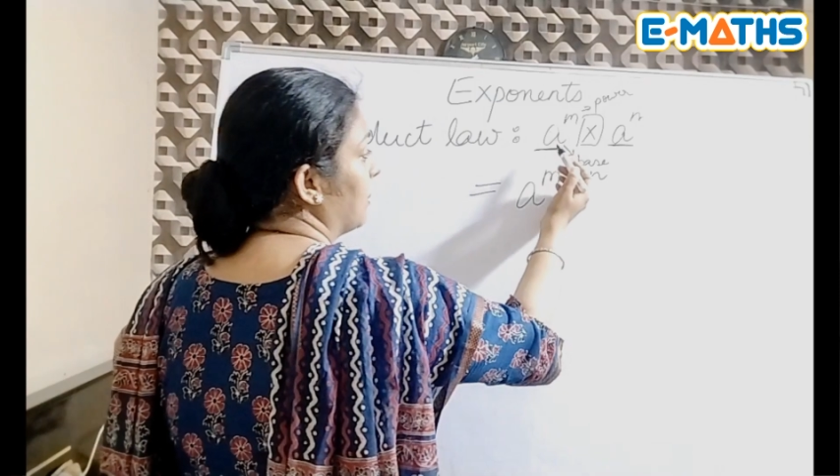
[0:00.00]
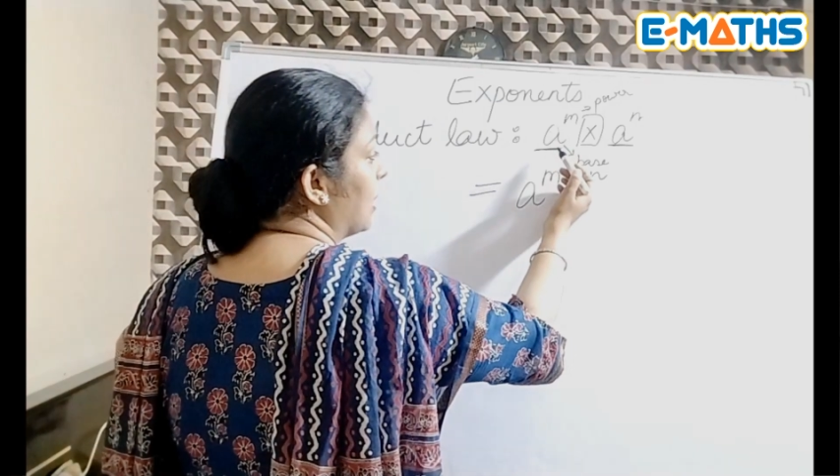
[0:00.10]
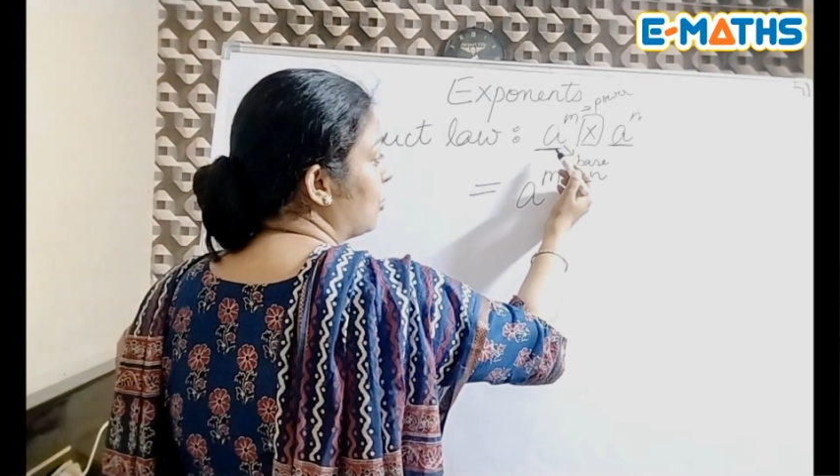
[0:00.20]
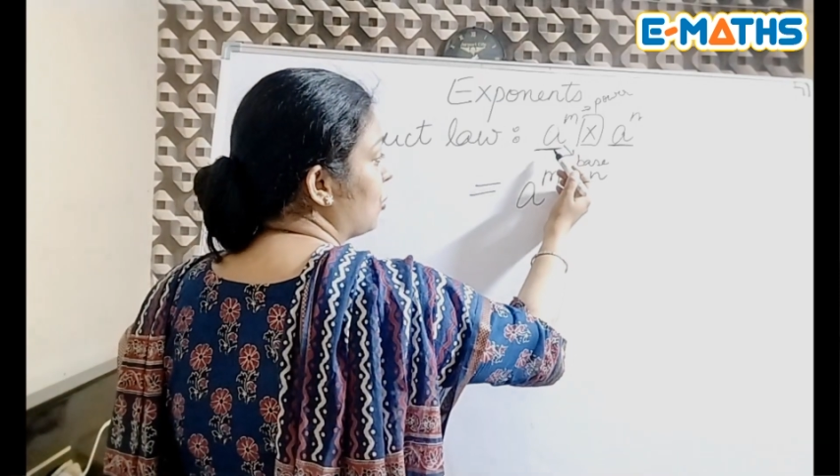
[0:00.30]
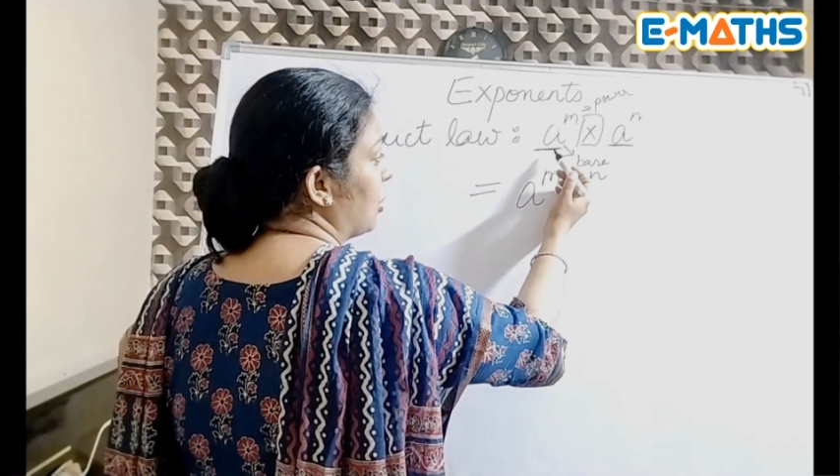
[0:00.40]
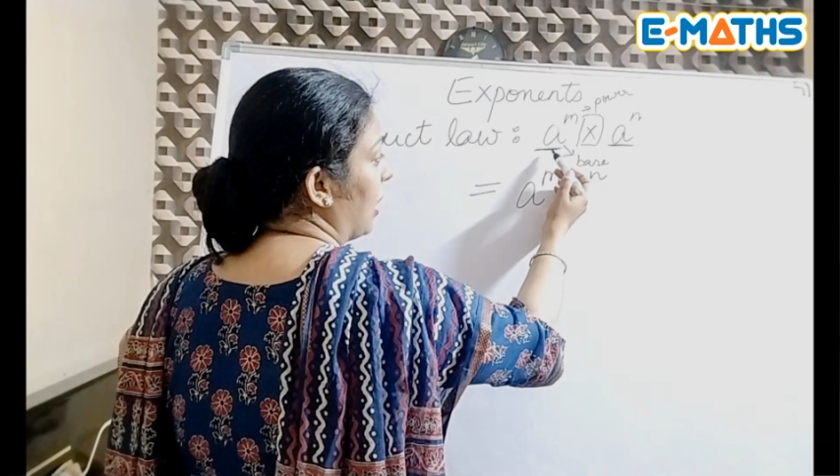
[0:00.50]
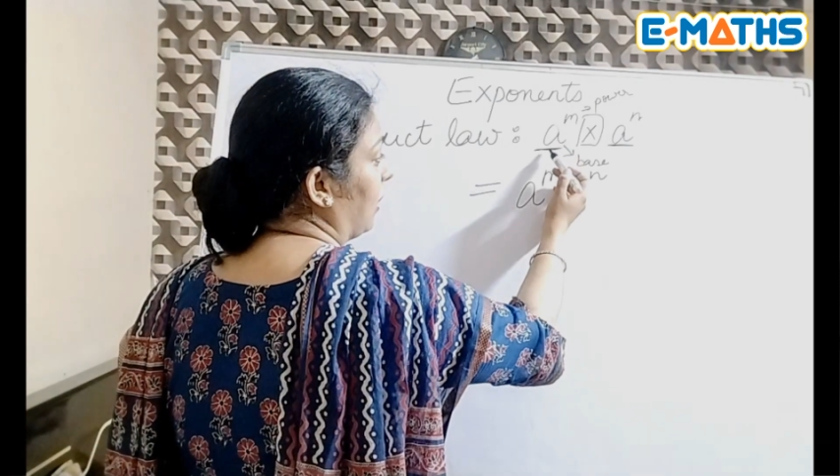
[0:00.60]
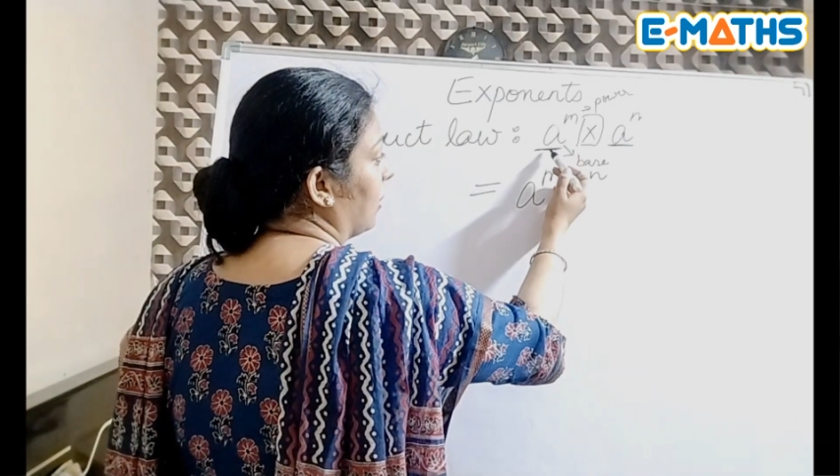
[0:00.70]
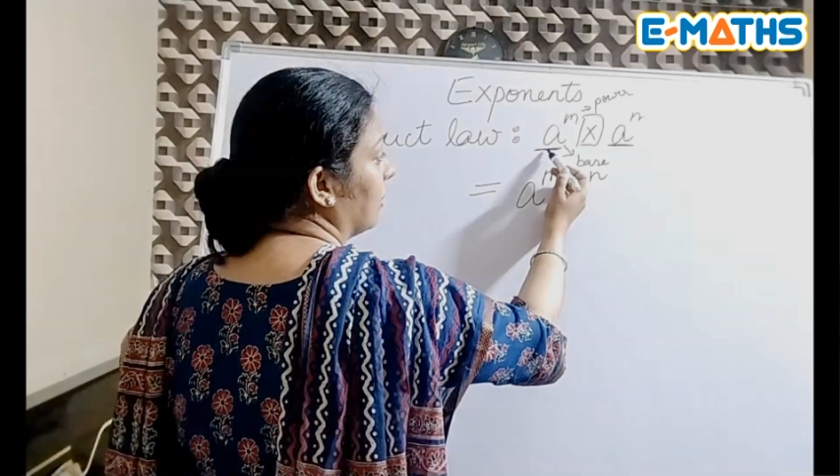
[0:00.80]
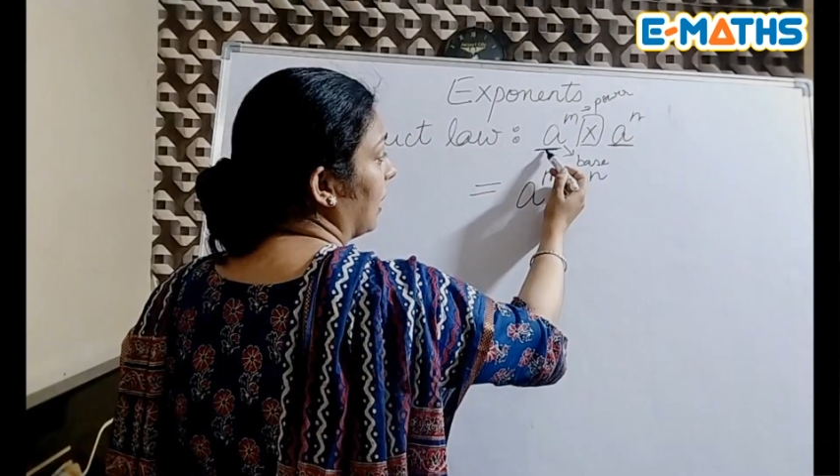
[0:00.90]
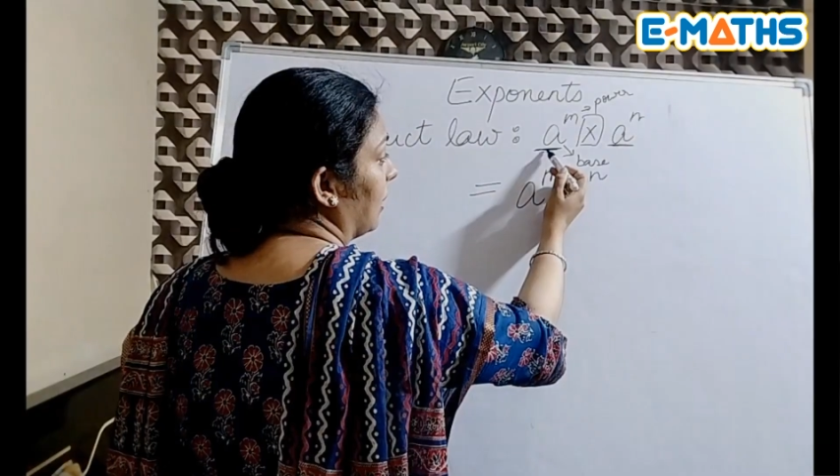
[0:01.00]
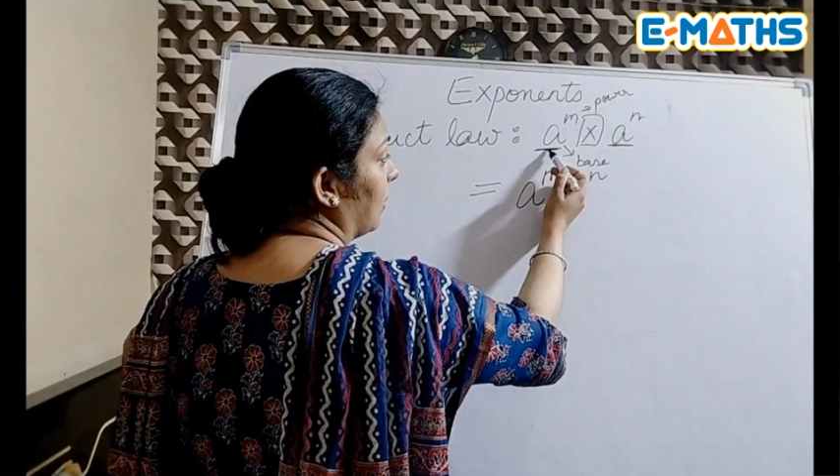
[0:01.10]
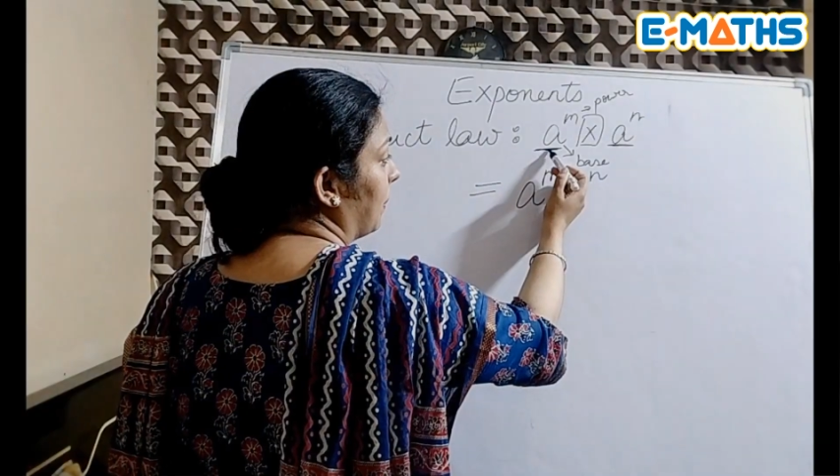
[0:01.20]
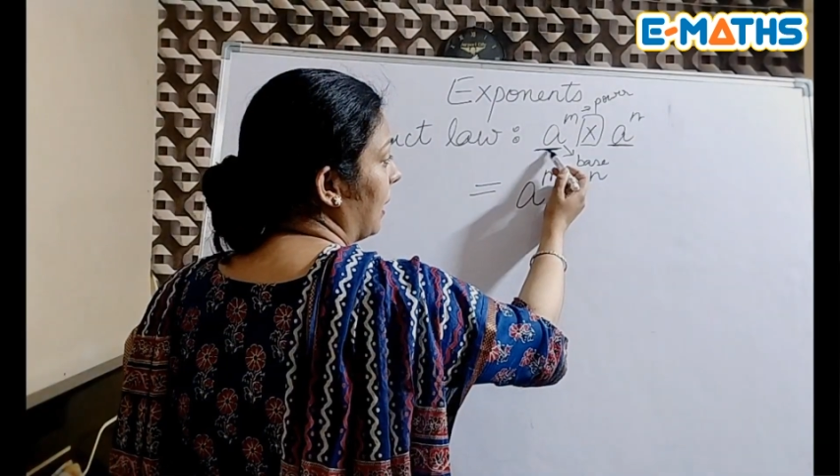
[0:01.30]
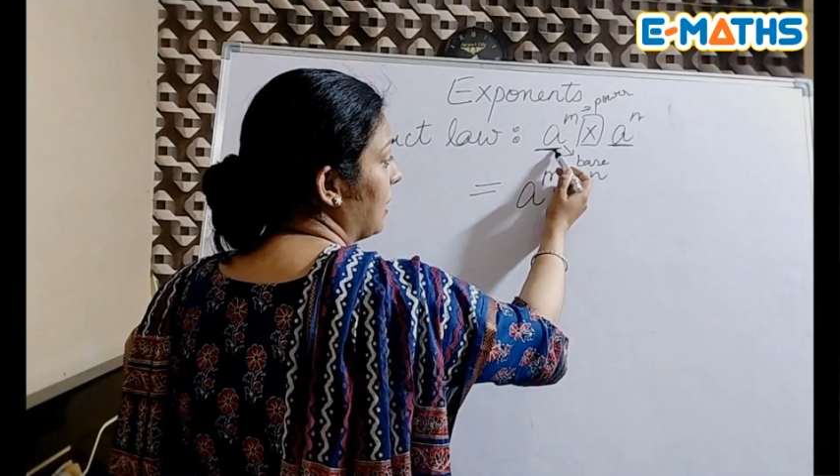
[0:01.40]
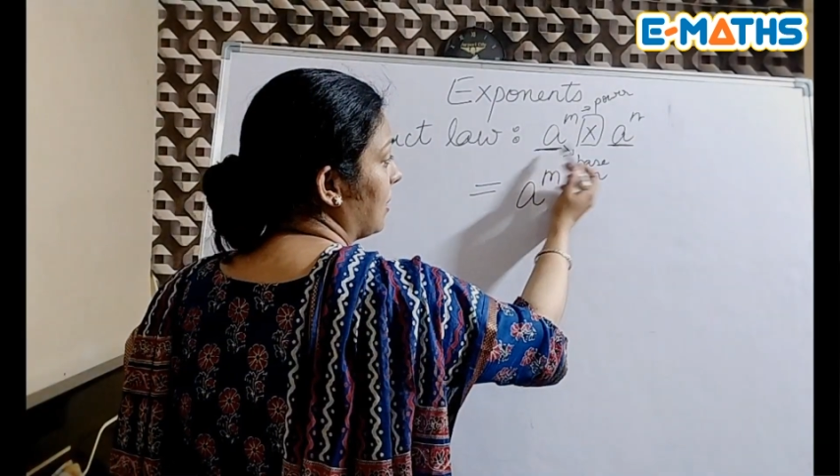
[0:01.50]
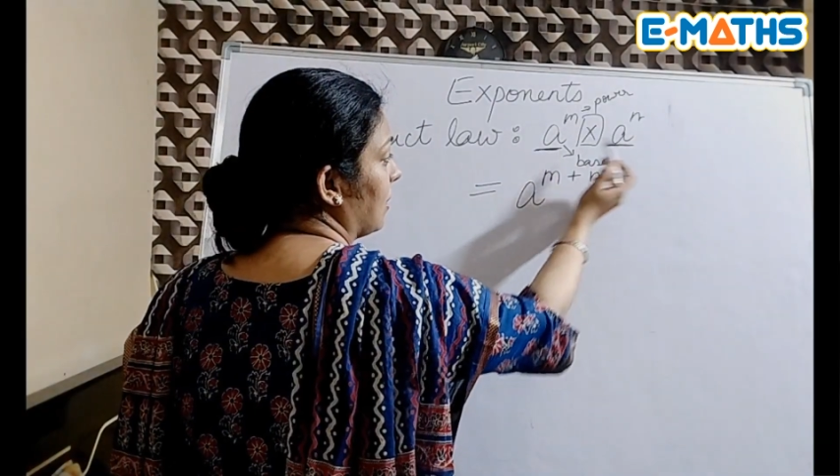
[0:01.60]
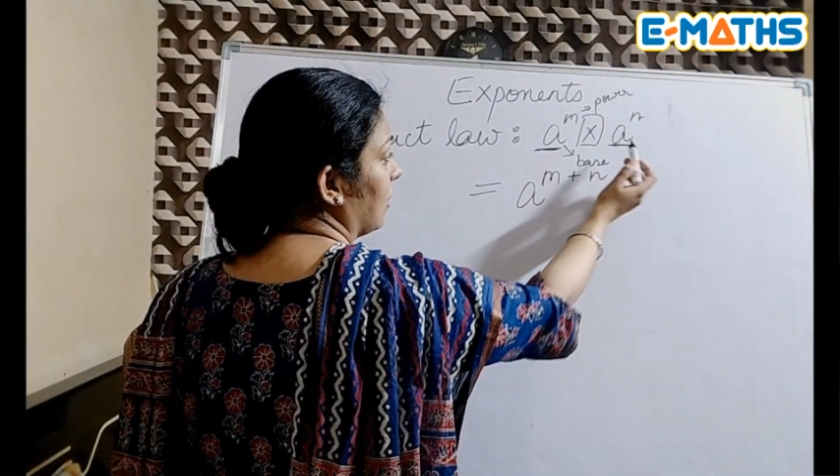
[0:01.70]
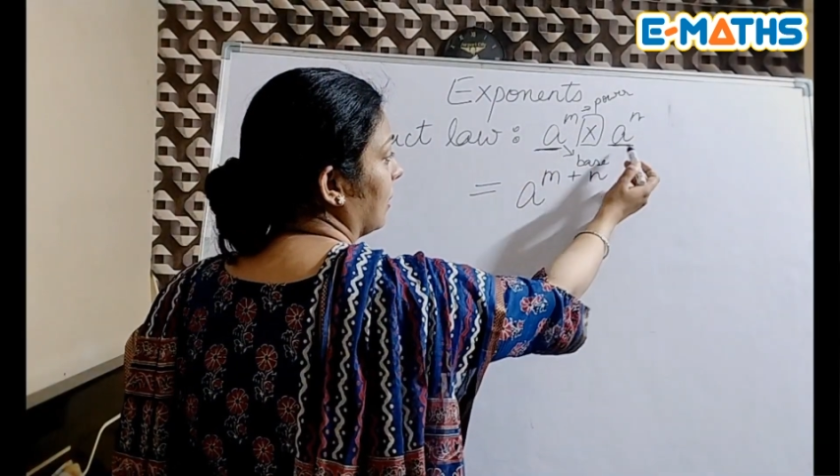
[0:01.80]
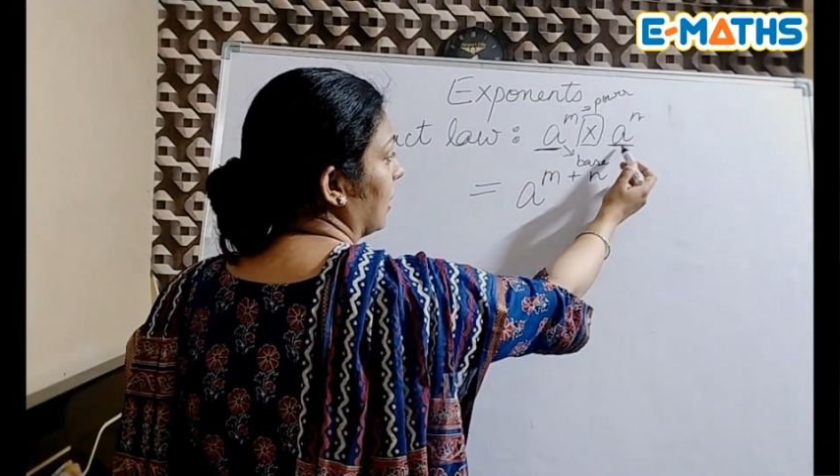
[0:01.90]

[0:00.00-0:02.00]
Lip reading: just to check that the base